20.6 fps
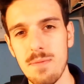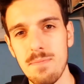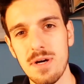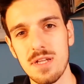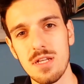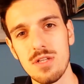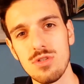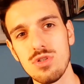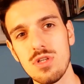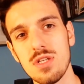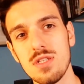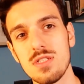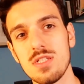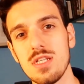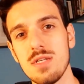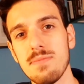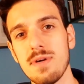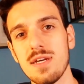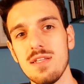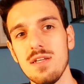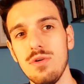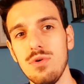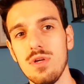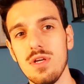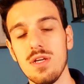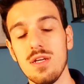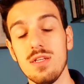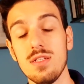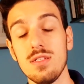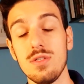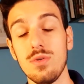but as you can see, my degree
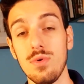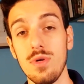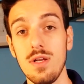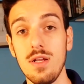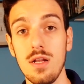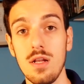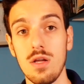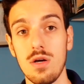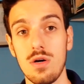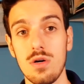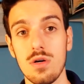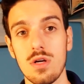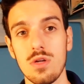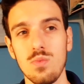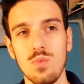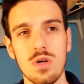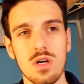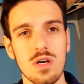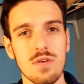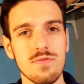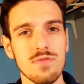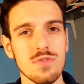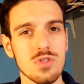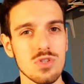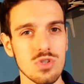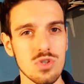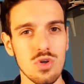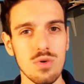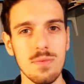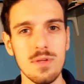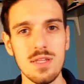is really long and we have
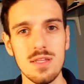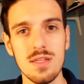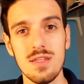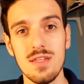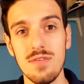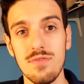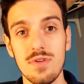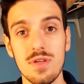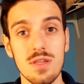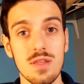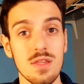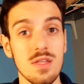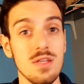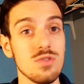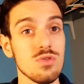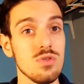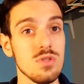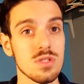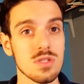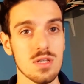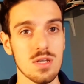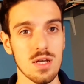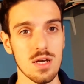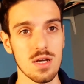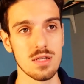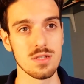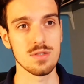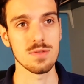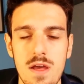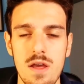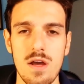so many different things to
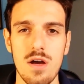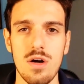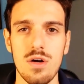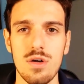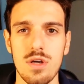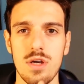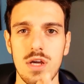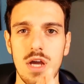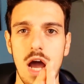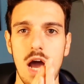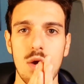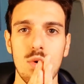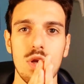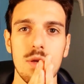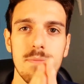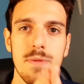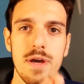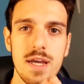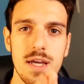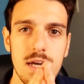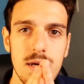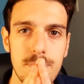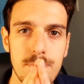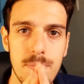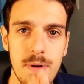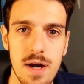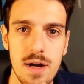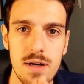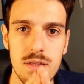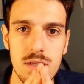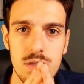discuss. Okay, I will make a
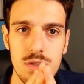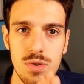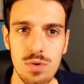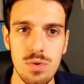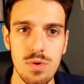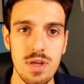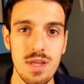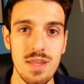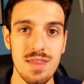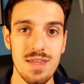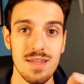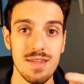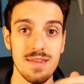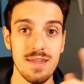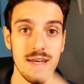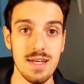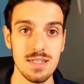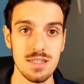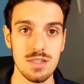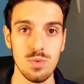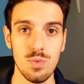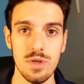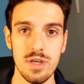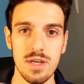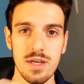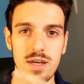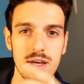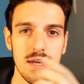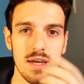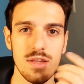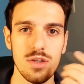part 2 in the next
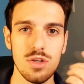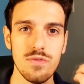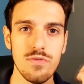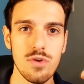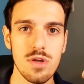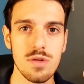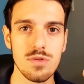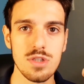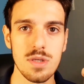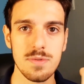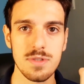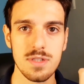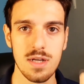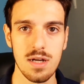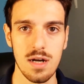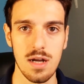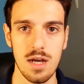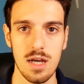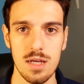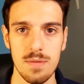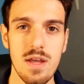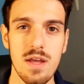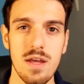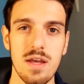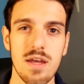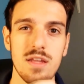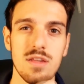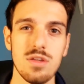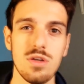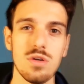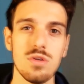week, and don't forget to subscribe
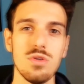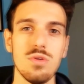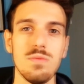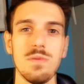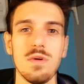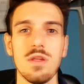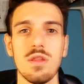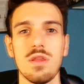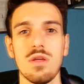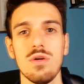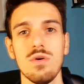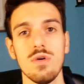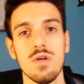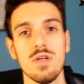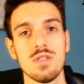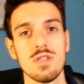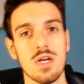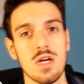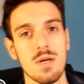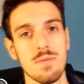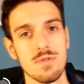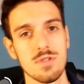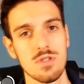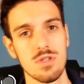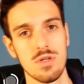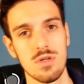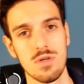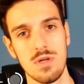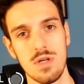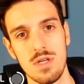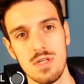and talk to me through Instagram
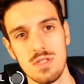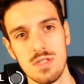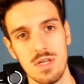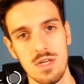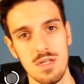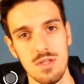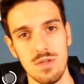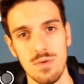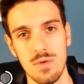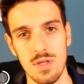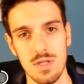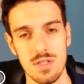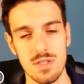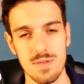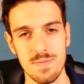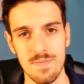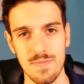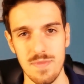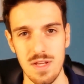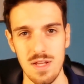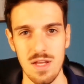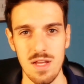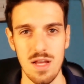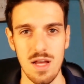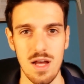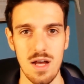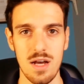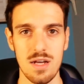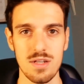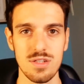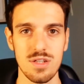stories and tweets.
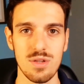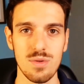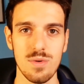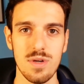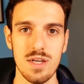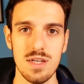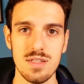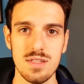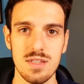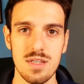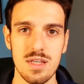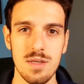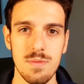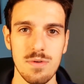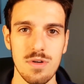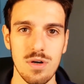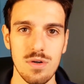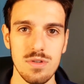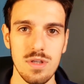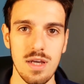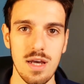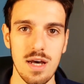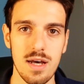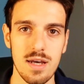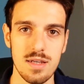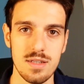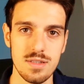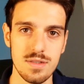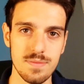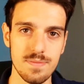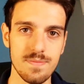As always, keep coding,
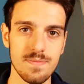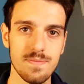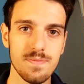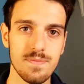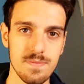guys.